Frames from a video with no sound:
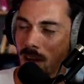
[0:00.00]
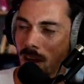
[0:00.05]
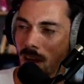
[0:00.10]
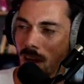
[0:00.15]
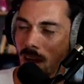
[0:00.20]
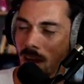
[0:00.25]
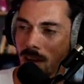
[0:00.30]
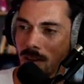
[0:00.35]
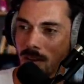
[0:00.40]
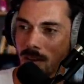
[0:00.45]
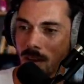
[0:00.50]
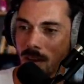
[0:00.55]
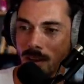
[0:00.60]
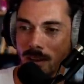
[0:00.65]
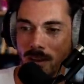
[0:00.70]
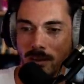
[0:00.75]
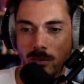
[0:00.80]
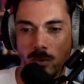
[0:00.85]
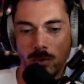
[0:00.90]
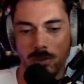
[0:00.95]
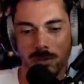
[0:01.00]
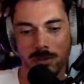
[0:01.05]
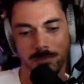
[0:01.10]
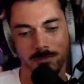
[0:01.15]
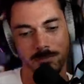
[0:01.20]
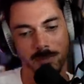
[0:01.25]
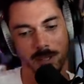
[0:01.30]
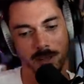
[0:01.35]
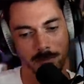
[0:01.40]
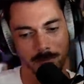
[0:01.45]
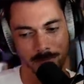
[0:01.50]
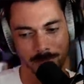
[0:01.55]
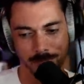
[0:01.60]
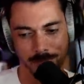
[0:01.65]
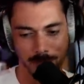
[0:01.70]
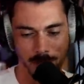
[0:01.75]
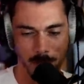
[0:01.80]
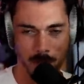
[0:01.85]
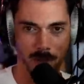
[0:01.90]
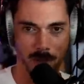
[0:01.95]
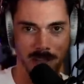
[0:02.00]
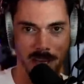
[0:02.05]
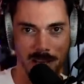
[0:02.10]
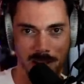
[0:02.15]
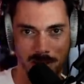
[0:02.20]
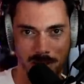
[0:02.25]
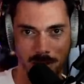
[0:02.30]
And then, of course, you put skins